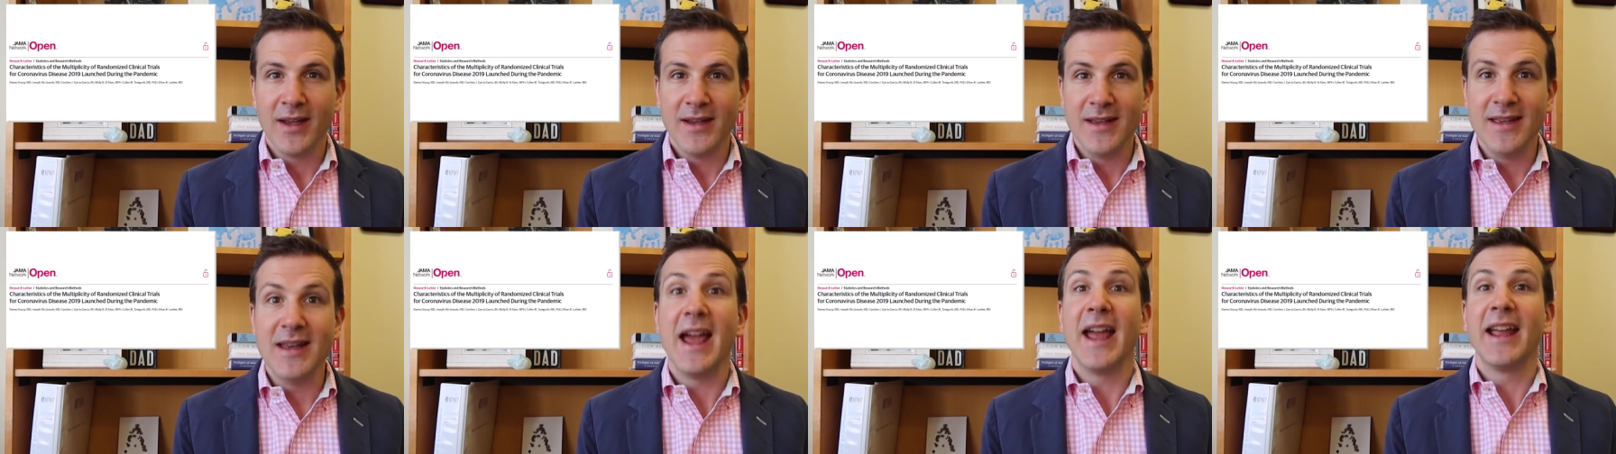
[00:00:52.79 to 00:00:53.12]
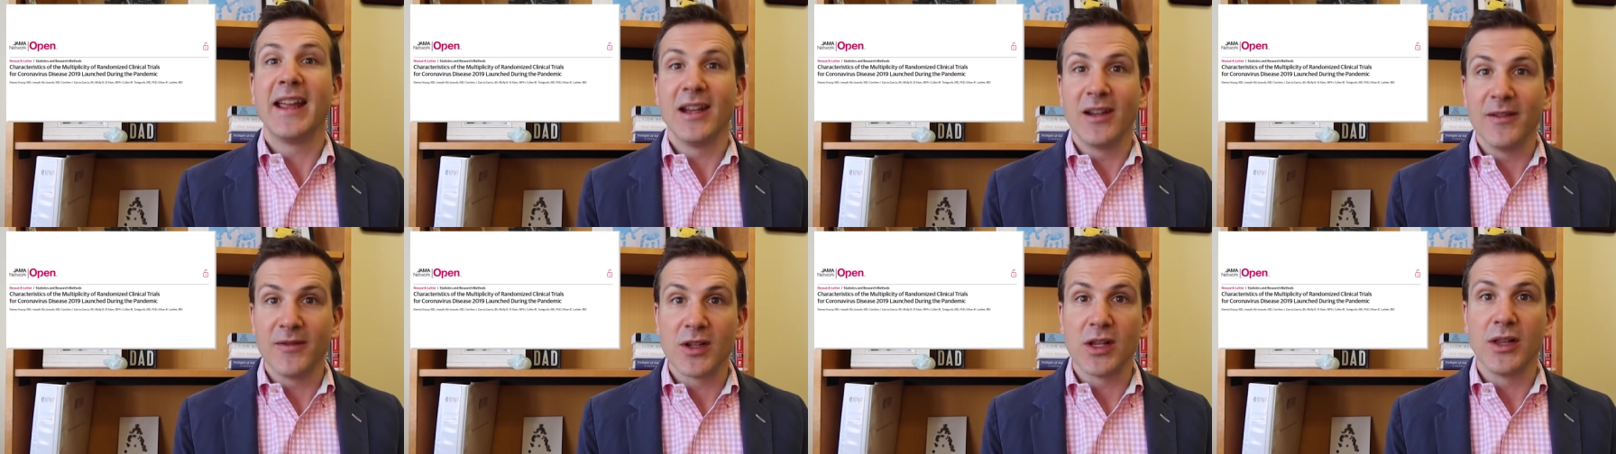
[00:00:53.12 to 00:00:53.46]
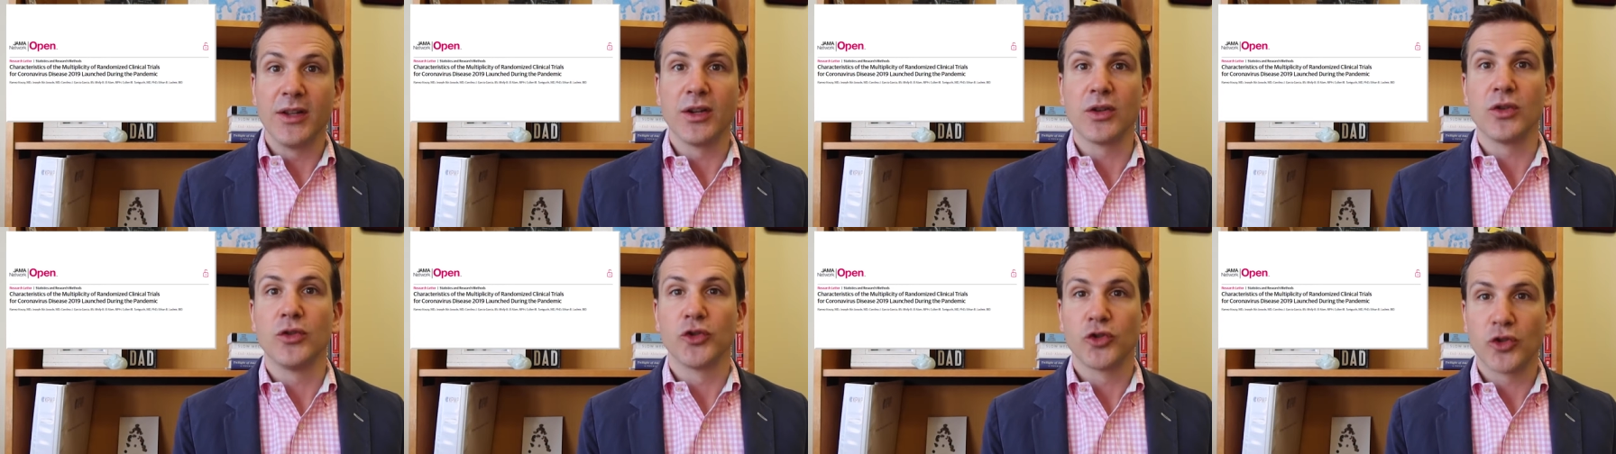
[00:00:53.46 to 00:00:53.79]
negative
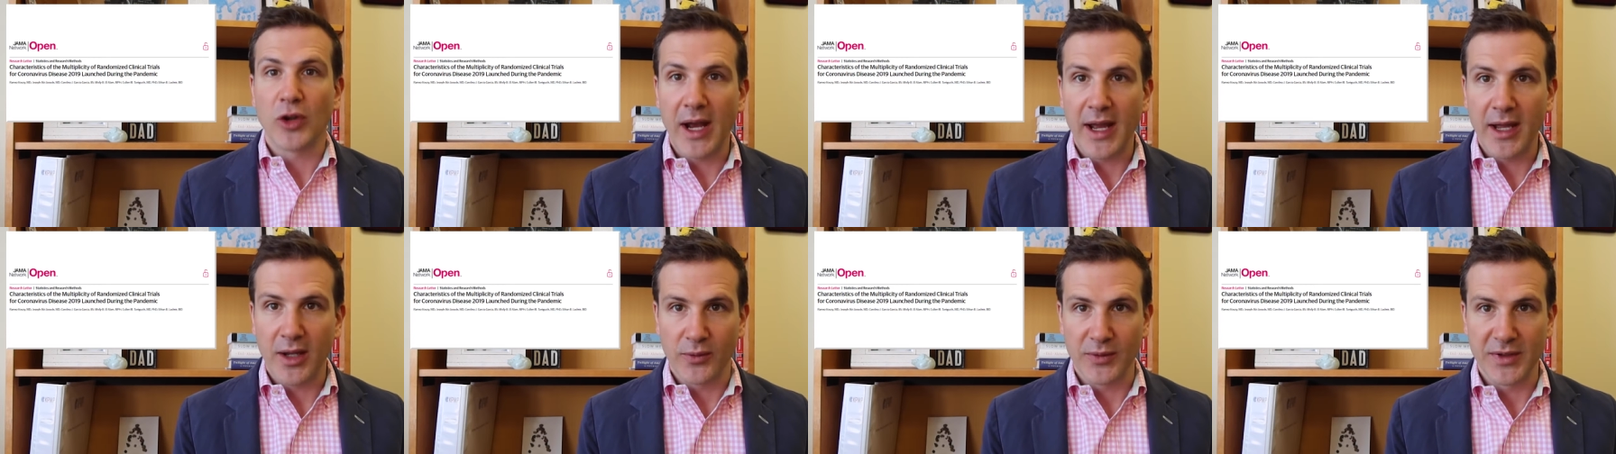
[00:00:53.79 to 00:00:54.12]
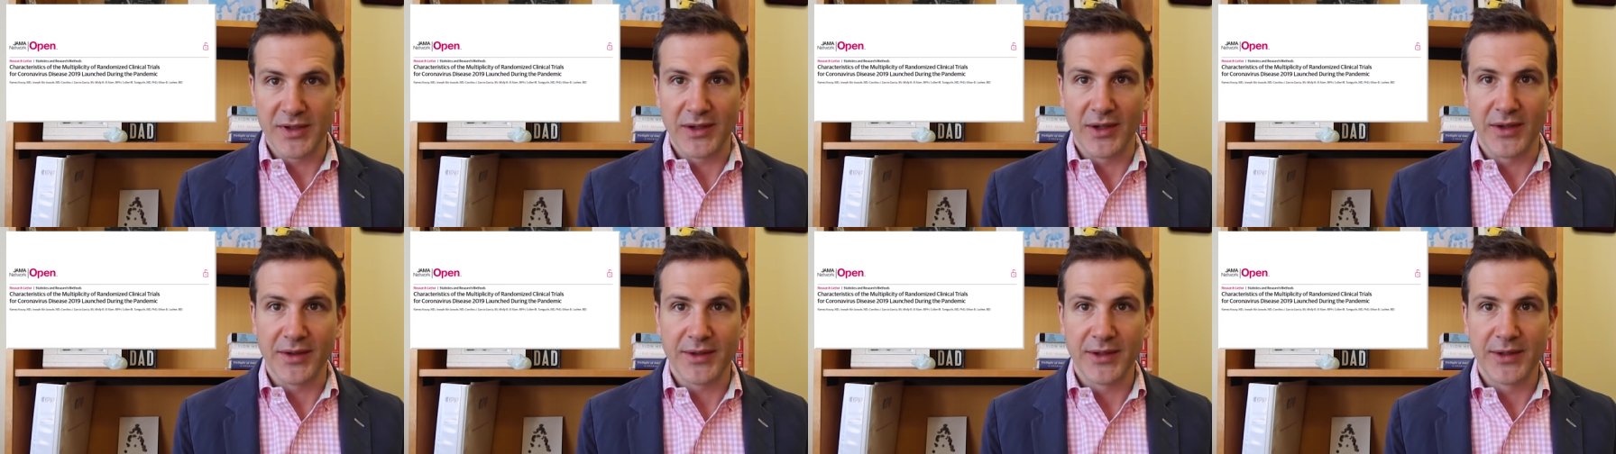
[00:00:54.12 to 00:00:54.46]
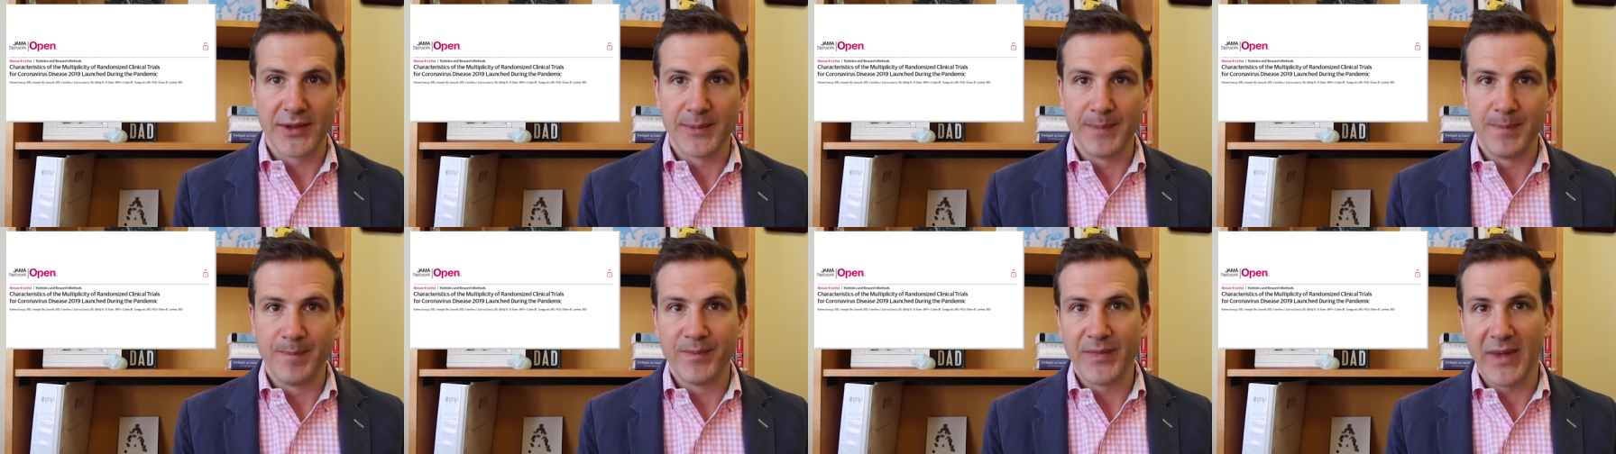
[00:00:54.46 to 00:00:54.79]
clinical trial
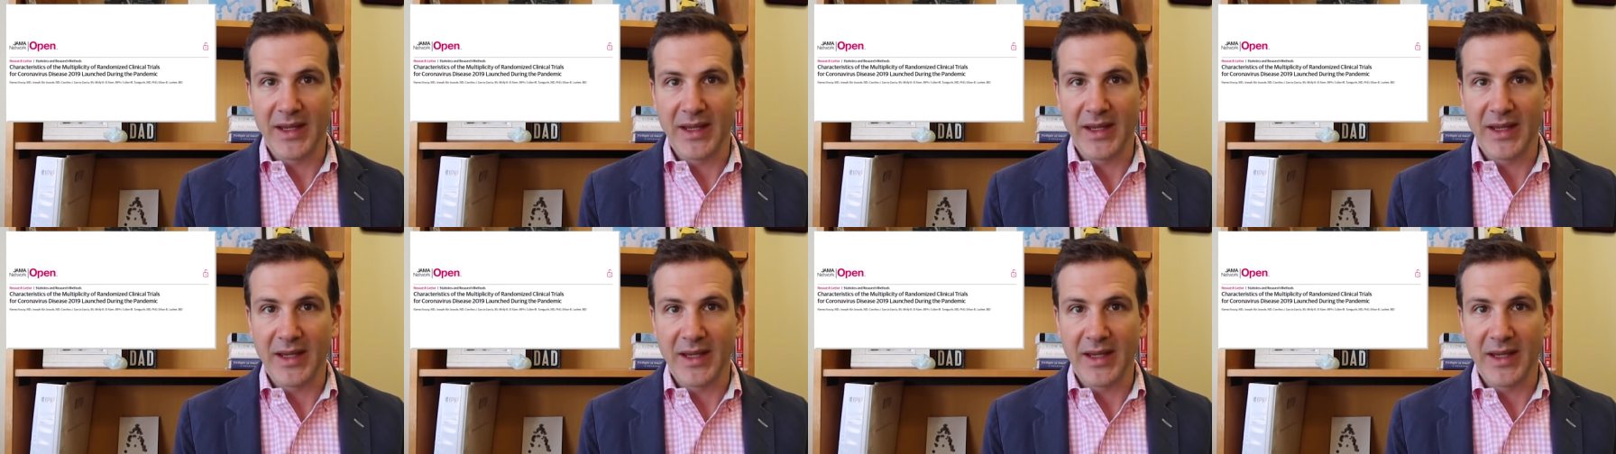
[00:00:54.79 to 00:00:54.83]
results.